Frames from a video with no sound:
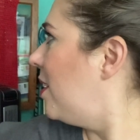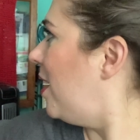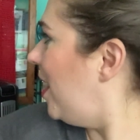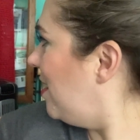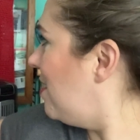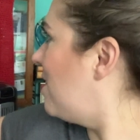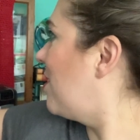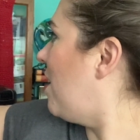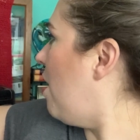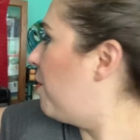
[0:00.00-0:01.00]
it's
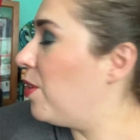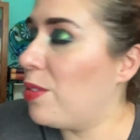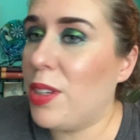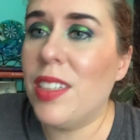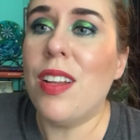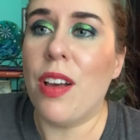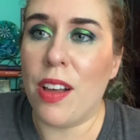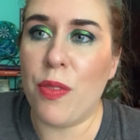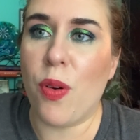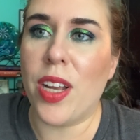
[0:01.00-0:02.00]
covered to
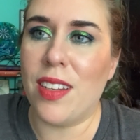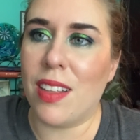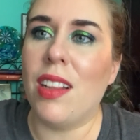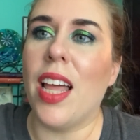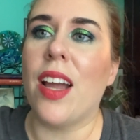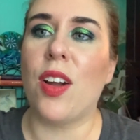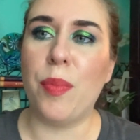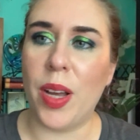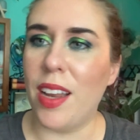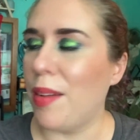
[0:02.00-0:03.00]
avoid the glare,
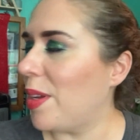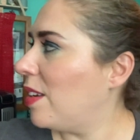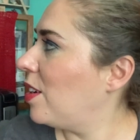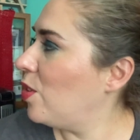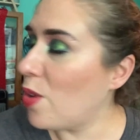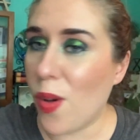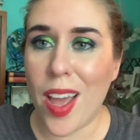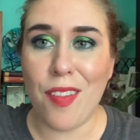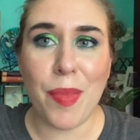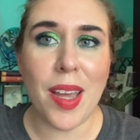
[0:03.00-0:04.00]
but I mean, you know, I
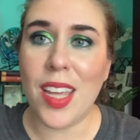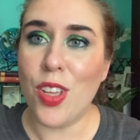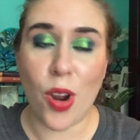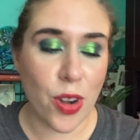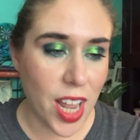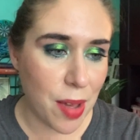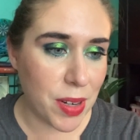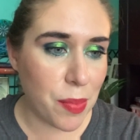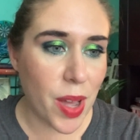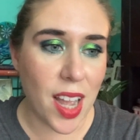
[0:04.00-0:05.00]
have my yarn
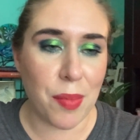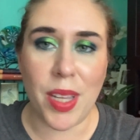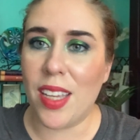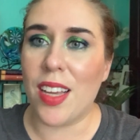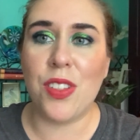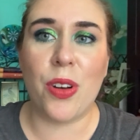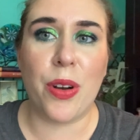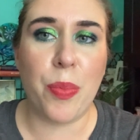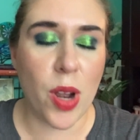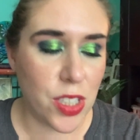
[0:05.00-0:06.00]
cabinet behind me. I
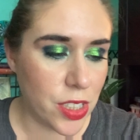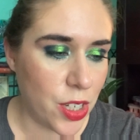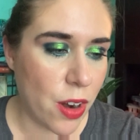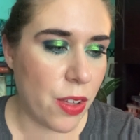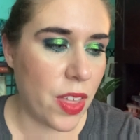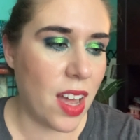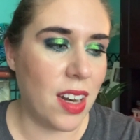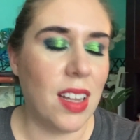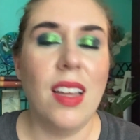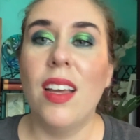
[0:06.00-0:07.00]
started Project
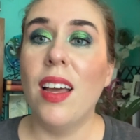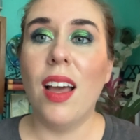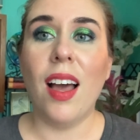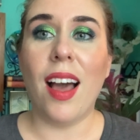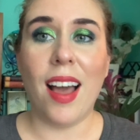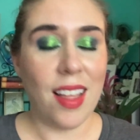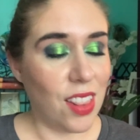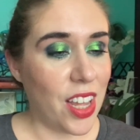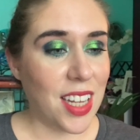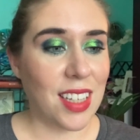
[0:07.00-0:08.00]
Yarnathon. I
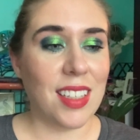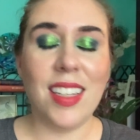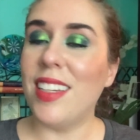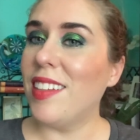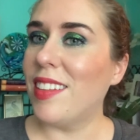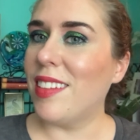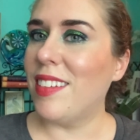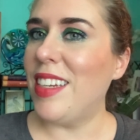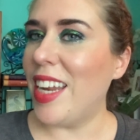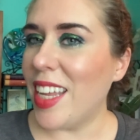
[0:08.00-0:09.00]
like
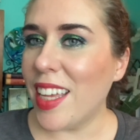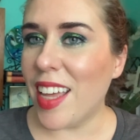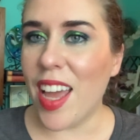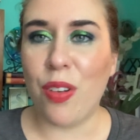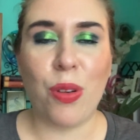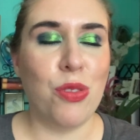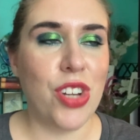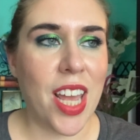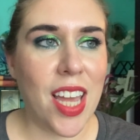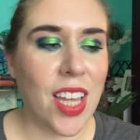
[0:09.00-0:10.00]
knitting and
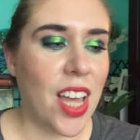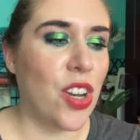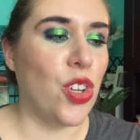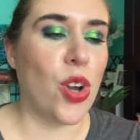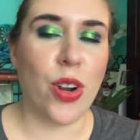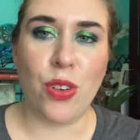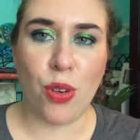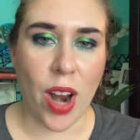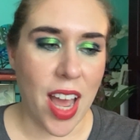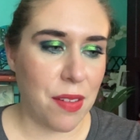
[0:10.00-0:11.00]
crocheting and yarn
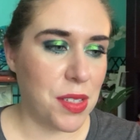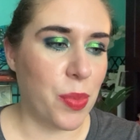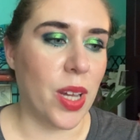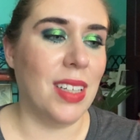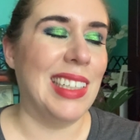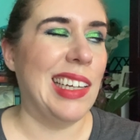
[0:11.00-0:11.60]
crafts, but